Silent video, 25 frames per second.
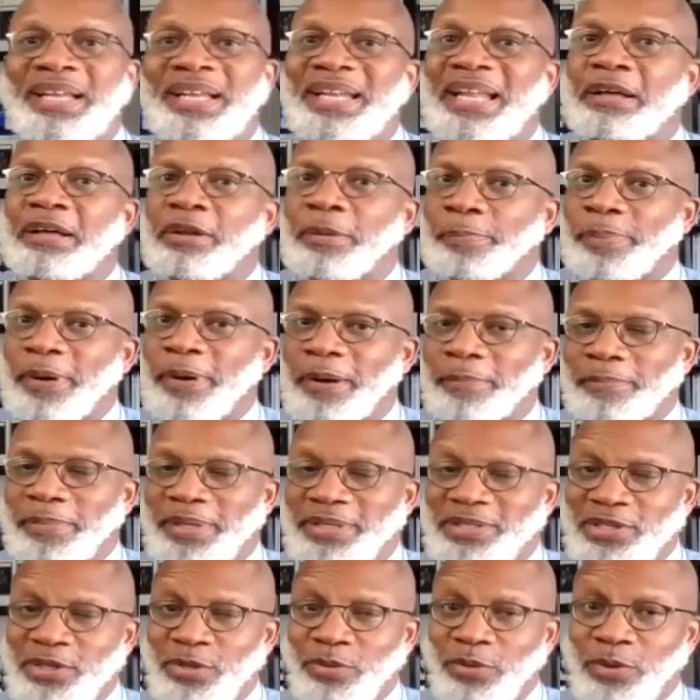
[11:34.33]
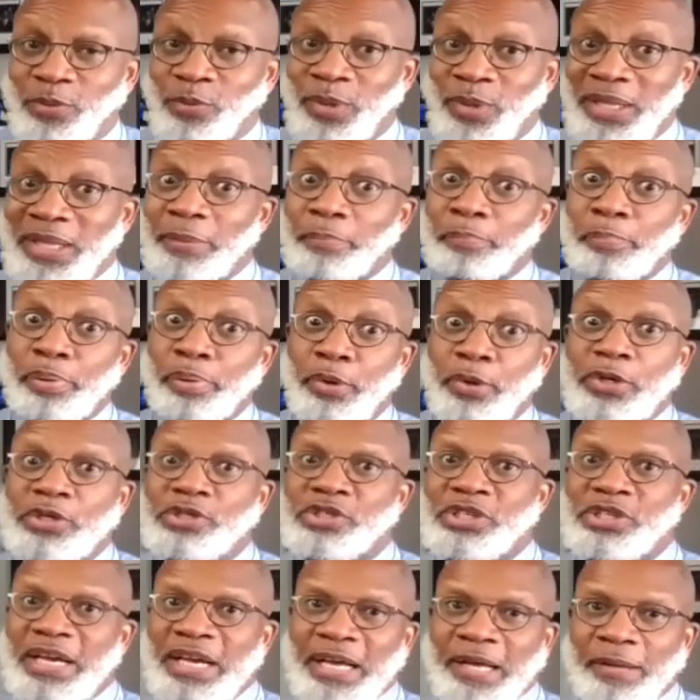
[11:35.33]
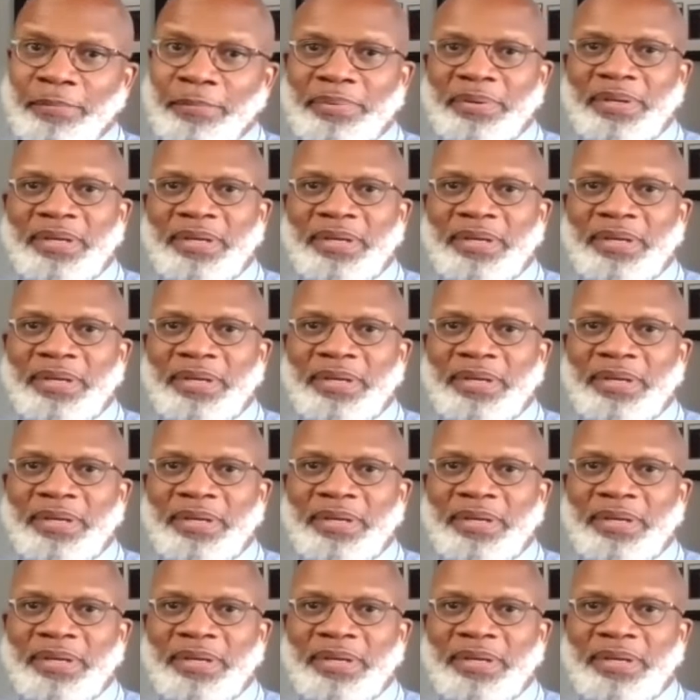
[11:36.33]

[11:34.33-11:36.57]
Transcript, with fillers: Now, departments do a really poor job